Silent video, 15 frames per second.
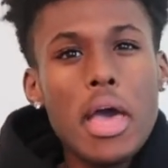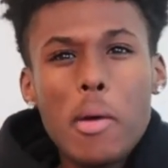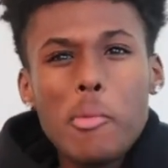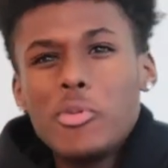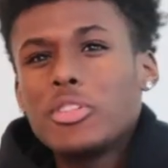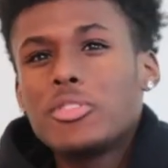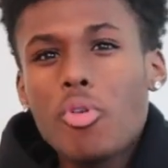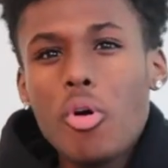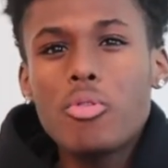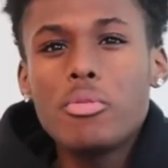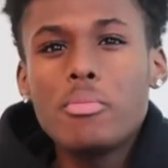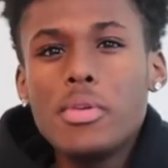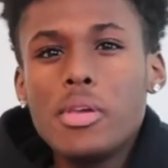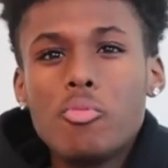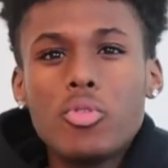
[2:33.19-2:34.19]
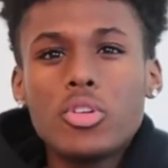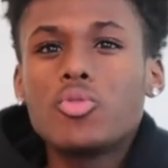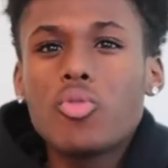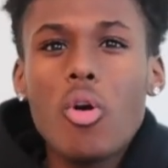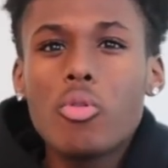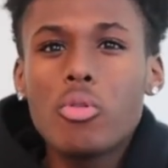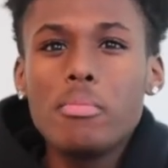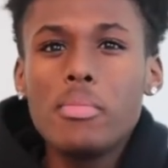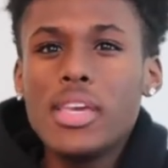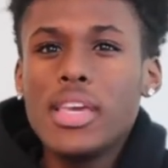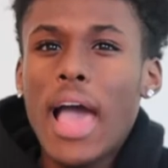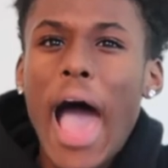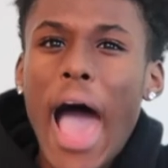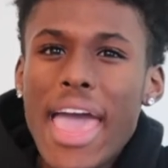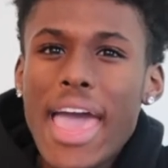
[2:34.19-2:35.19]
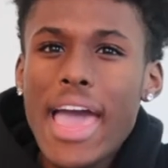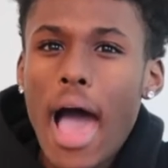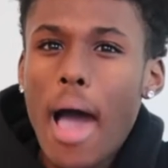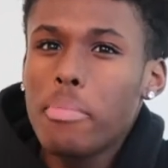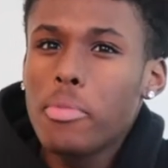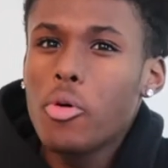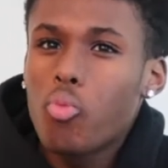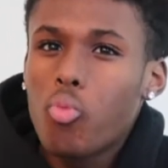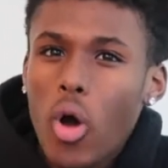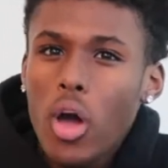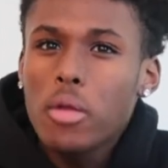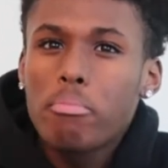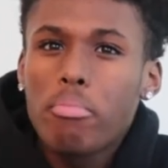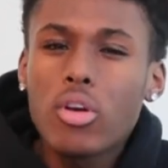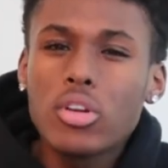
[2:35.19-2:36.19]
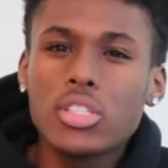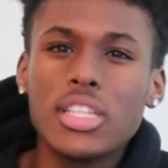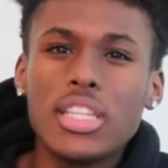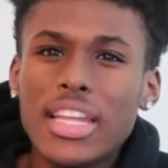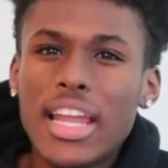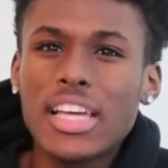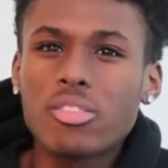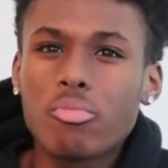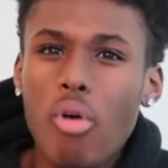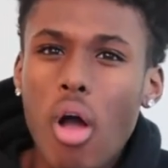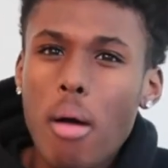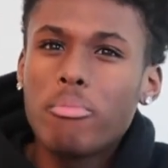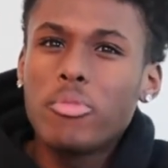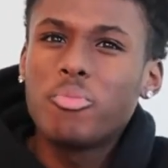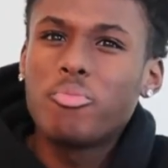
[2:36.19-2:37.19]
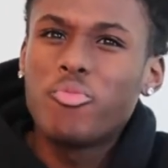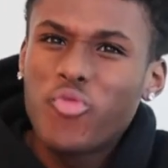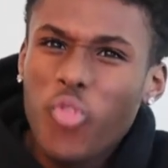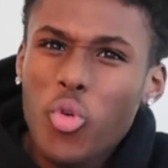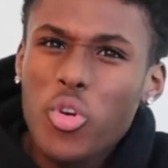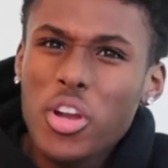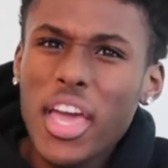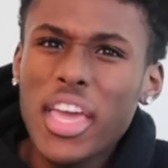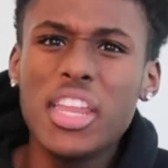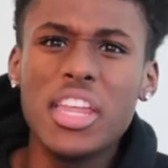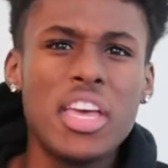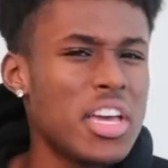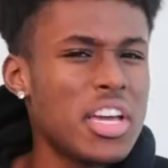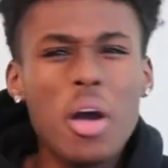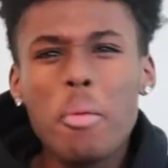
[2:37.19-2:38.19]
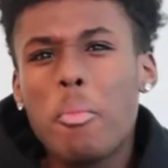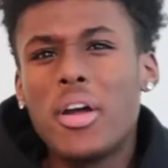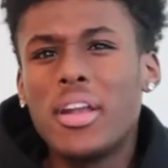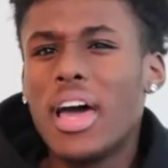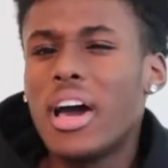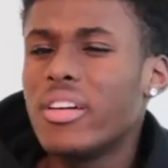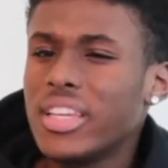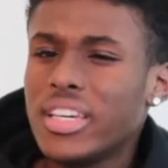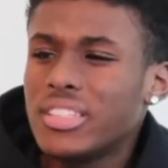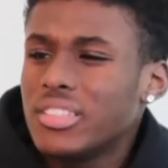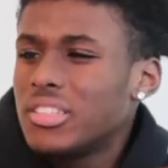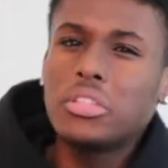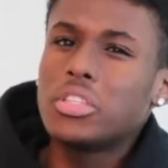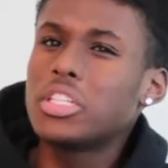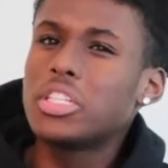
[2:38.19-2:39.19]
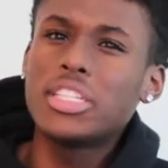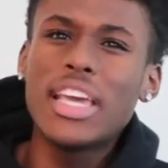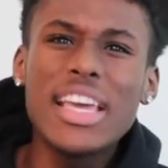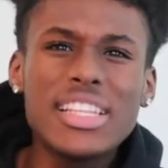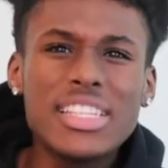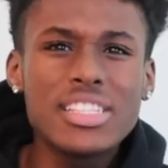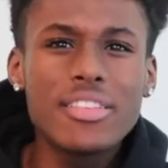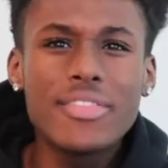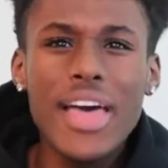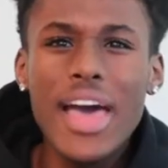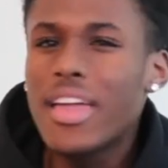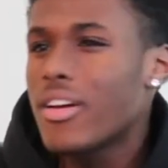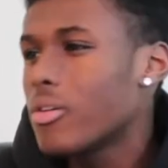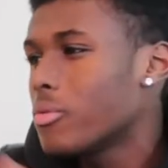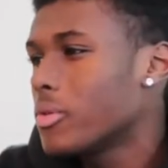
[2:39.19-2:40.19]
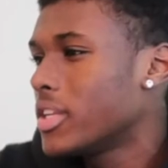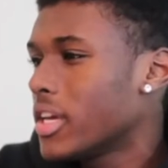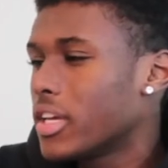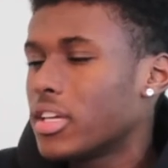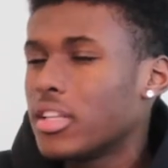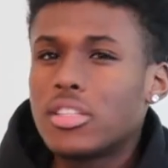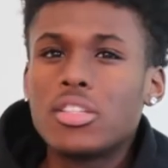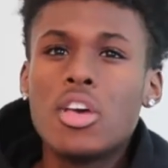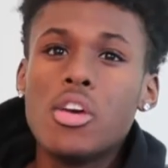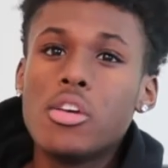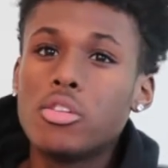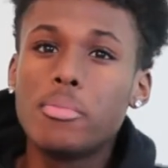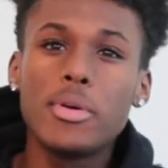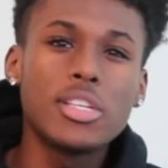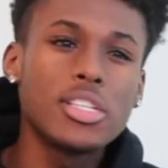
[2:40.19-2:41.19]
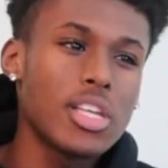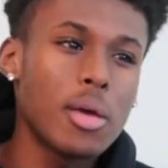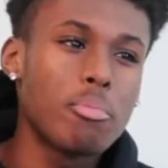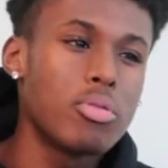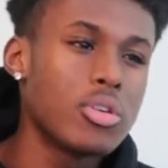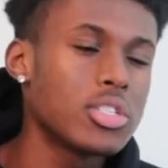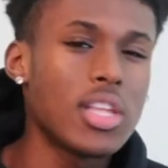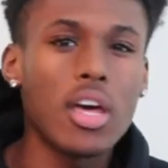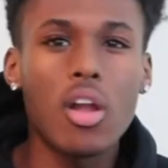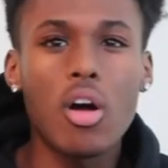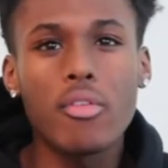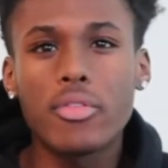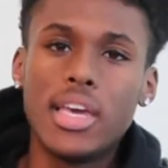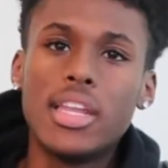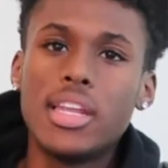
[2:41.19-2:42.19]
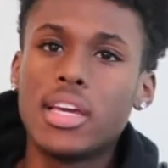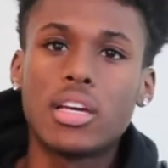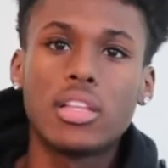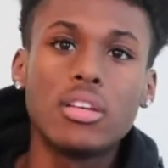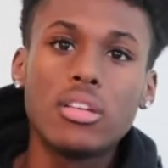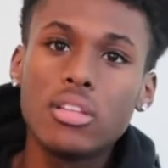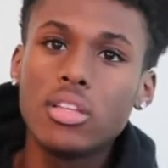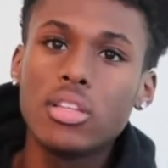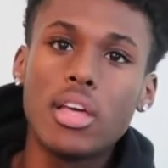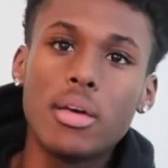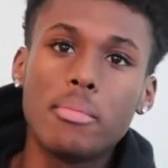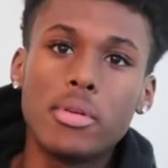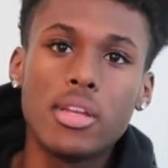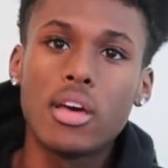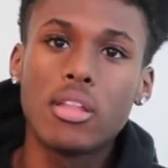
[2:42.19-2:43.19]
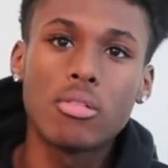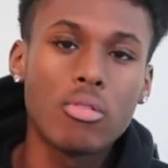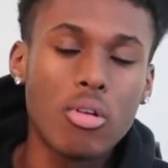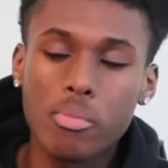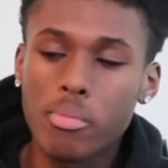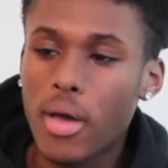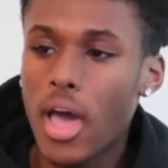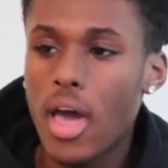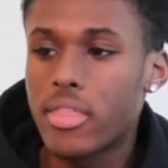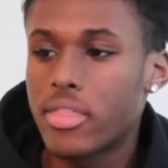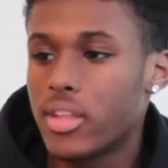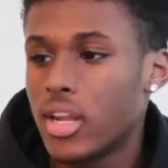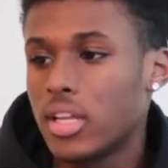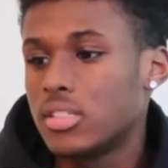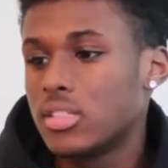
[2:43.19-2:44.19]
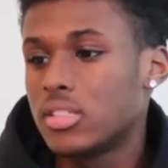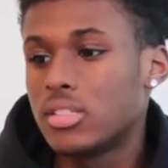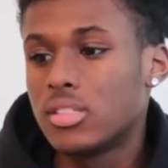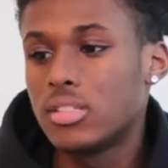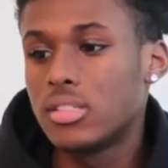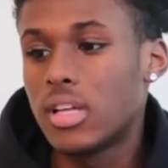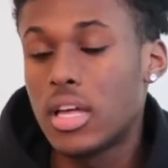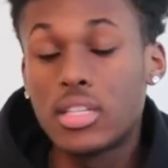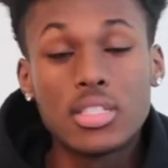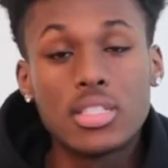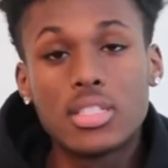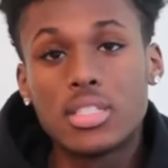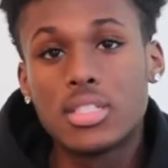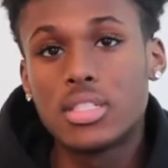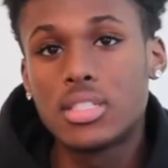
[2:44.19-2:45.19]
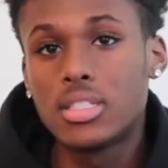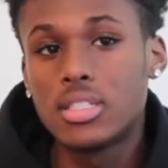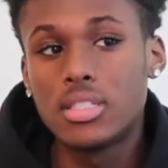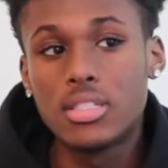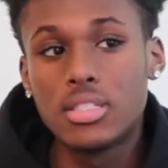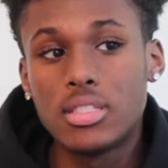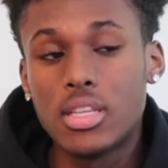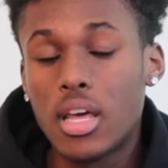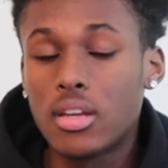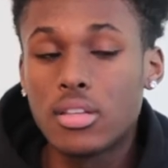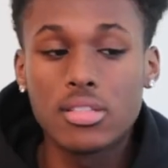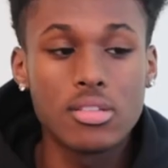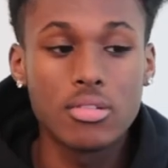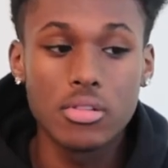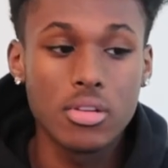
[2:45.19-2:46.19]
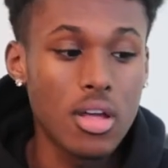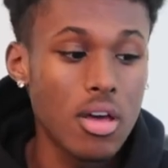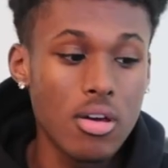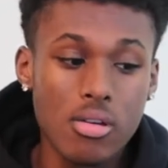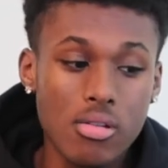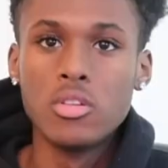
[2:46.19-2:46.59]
What's wrong with me? What's wrong with me? I'm the one person that has a problem with Fortnite? Come on now, like, the chances of that are ridiculous. So basically, I pushed that off, and it clearly led me down the wrong path, and I just don't know.